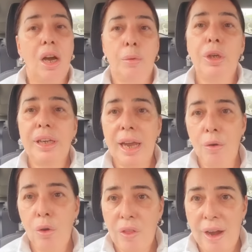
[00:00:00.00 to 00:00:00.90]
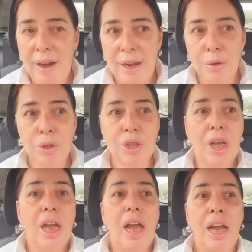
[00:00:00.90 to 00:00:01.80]
I'm going to get all that out,
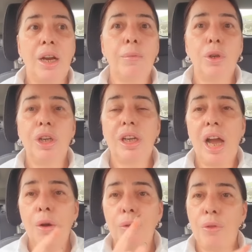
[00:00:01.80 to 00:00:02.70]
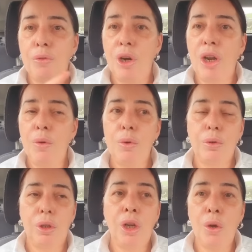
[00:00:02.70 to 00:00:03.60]
and I'm going to go through
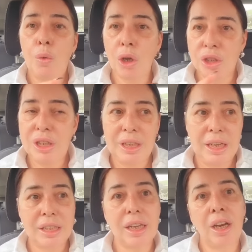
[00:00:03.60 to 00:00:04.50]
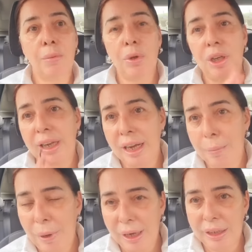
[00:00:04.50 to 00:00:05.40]
who wanted it, and I'm going to get
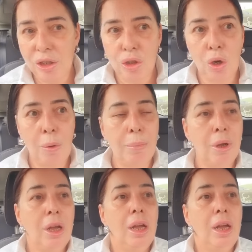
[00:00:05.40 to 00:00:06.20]
it packaged up